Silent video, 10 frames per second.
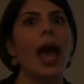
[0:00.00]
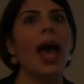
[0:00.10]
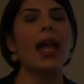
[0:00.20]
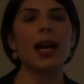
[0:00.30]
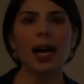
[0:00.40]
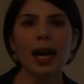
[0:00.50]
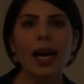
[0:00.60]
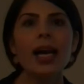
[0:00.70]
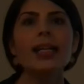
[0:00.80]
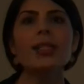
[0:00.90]
And
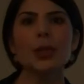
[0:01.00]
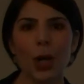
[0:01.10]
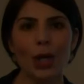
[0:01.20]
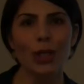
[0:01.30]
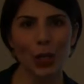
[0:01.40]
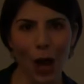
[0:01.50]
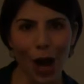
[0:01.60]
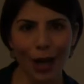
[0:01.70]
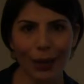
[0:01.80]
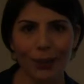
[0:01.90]
I start to
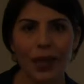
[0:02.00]
talk.